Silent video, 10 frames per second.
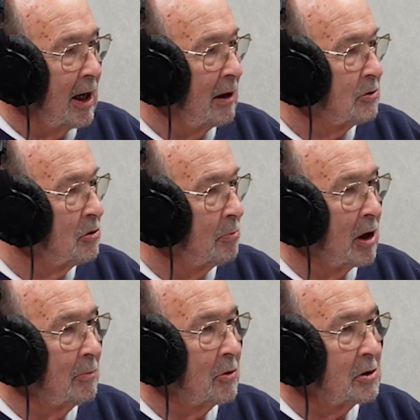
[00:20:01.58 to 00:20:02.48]
council
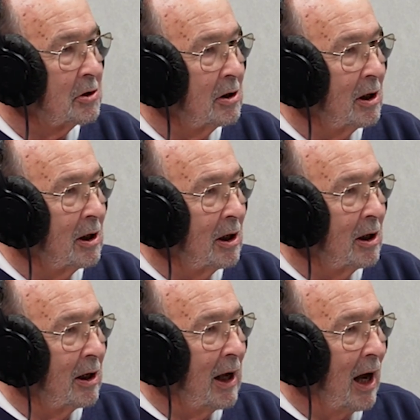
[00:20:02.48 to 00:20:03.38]
members
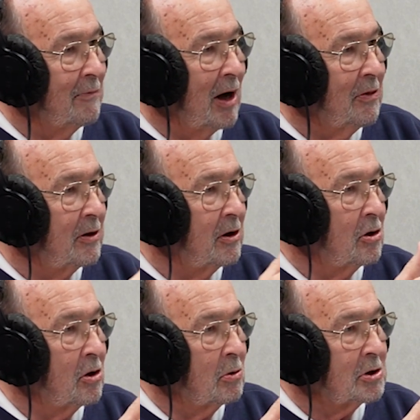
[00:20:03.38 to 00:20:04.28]
have nothing to
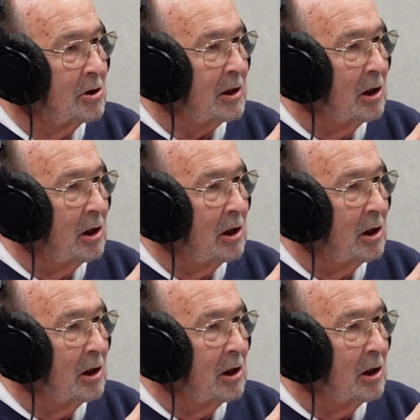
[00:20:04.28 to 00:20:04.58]
do with sun,